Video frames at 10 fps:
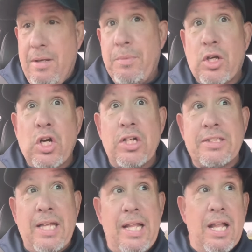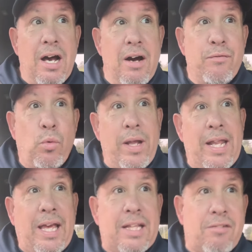Because they love
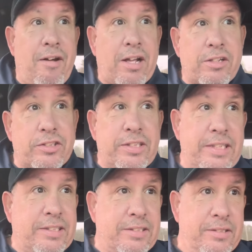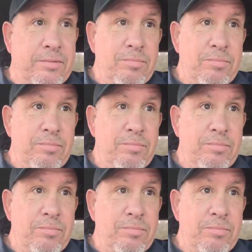winning in the regular season.